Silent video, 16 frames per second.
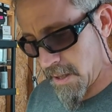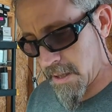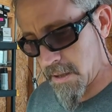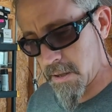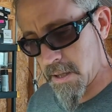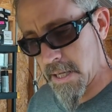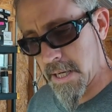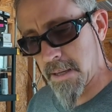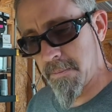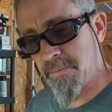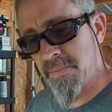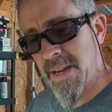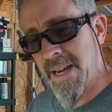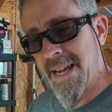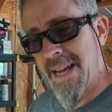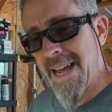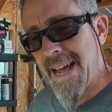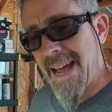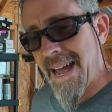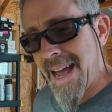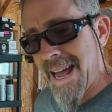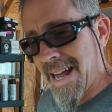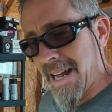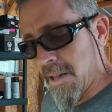I could get.
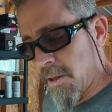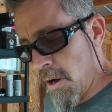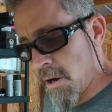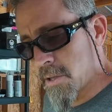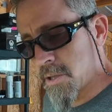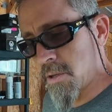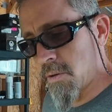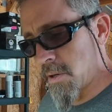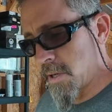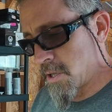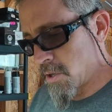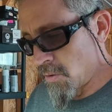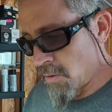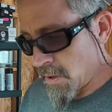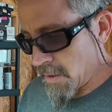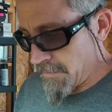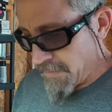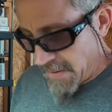Long story short,